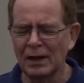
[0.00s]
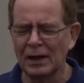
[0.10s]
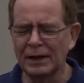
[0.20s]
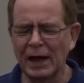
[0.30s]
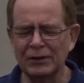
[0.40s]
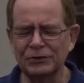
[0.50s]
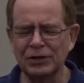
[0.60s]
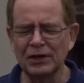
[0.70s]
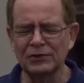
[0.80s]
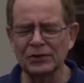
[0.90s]
And now,
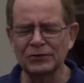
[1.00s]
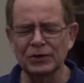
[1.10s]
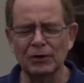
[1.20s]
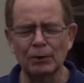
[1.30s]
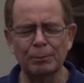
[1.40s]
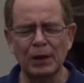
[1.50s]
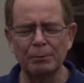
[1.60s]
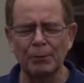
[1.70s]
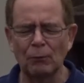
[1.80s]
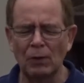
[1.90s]
Jesus, there are
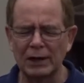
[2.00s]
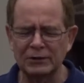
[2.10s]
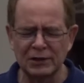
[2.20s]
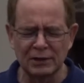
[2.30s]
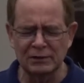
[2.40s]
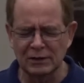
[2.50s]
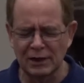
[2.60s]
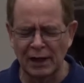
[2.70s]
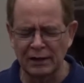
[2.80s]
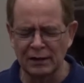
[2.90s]
people watching
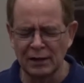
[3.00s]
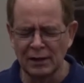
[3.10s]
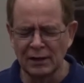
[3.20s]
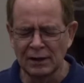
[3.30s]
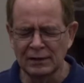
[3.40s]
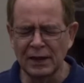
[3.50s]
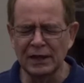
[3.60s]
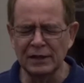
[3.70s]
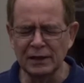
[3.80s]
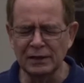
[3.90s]
tonight. They
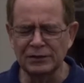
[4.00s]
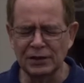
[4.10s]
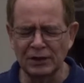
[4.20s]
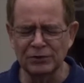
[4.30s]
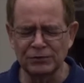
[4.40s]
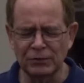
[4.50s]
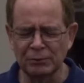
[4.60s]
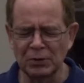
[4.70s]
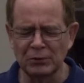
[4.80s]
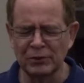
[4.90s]
need a touch
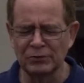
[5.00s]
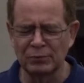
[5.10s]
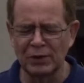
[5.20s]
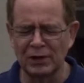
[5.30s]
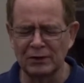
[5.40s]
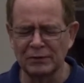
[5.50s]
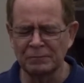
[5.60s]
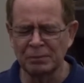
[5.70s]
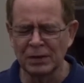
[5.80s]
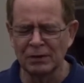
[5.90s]
from you as well.
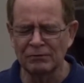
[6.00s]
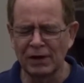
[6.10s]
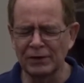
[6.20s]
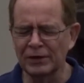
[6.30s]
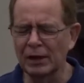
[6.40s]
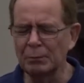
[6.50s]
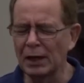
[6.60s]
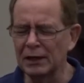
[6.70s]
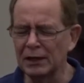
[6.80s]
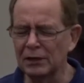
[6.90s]
Father, they
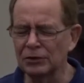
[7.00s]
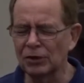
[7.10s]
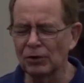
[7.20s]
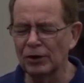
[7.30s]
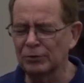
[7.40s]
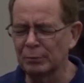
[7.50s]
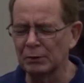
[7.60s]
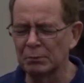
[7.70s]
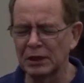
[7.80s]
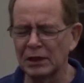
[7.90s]
may need
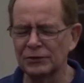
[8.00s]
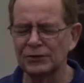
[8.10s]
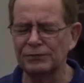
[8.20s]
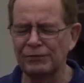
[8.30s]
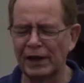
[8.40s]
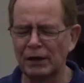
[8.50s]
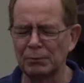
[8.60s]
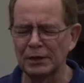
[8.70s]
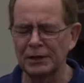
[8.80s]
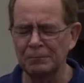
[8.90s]
encouragement because of
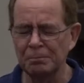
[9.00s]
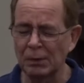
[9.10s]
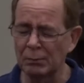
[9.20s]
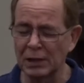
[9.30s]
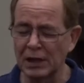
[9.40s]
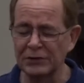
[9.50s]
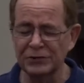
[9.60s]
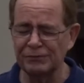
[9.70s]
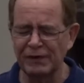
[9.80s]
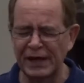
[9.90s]
family, because
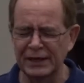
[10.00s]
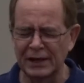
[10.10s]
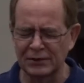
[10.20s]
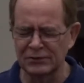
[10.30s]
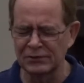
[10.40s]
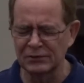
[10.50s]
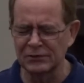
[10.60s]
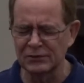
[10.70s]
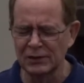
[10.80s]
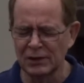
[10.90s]
of
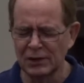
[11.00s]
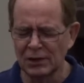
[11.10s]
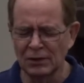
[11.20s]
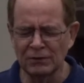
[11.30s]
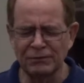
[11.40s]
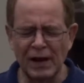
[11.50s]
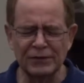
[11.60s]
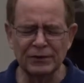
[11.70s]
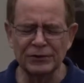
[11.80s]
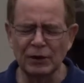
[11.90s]
finances, or,
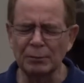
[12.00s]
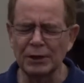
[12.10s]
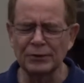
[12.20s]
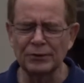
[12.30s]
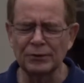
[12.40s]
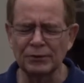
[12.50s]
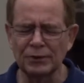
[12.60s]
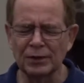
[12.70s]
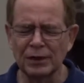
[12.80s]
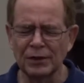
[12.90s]
Father, some other
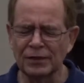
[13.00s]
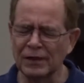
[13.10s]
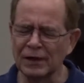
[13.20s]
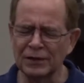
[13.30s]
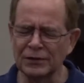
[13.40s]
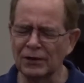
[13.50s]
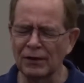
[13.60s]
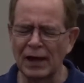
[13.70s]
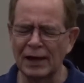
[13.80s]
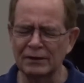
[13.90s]
thing in their
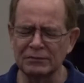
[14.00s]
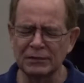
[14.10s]
life.